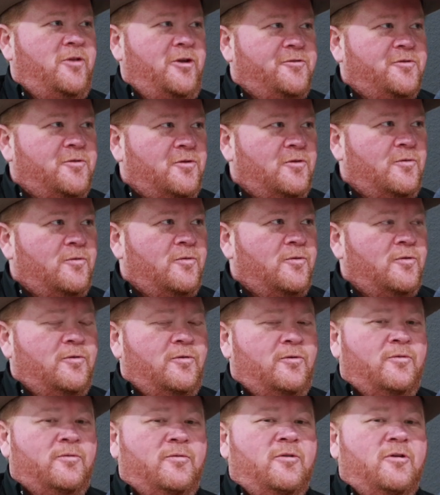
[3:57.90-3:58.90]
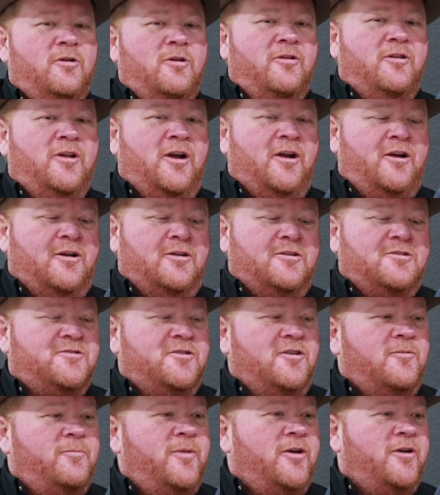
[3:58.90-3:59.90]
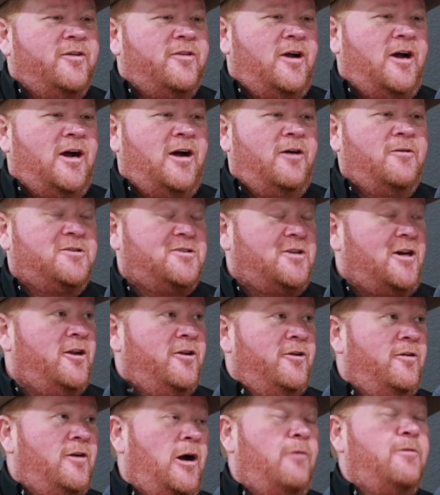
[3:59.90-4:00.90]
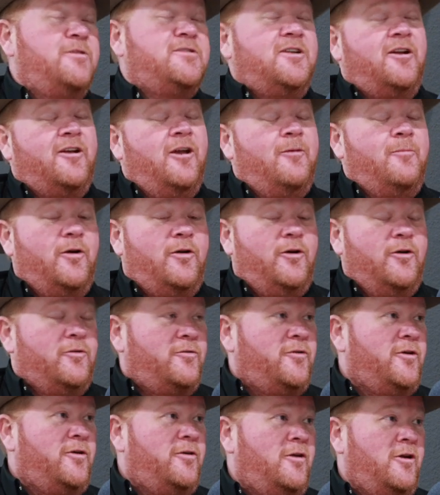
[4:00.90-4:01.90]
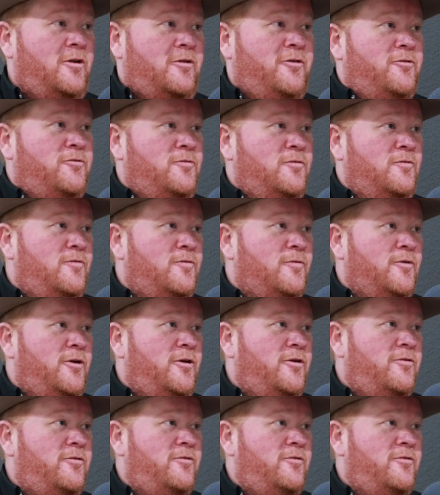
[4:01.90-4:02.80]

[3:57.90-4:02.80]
teach them the world, that kind of stuff, because I wish I'd have gave my country at least 2 to 4 years.